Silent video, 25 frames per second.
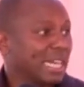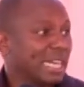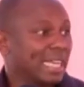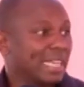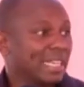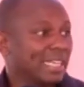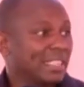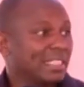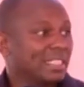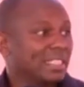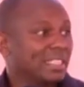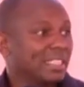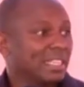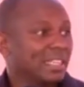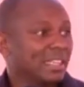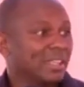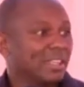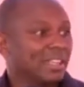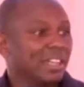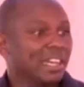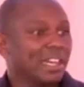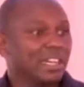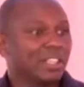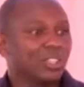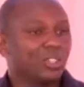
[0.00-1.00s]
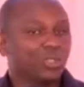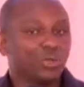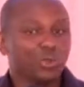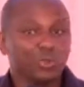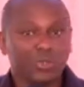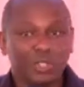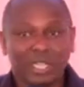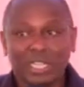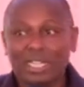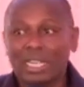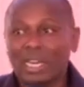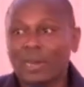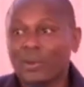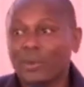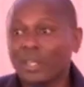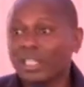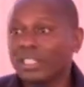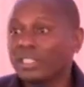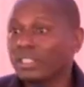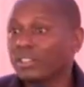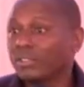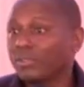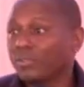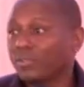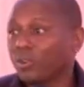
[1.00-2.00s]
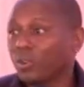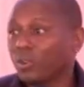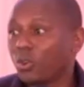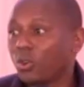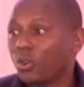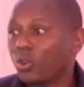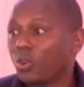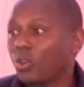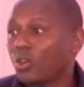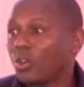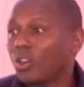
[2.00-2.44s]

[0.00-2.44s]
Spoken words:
are late and children are waiting for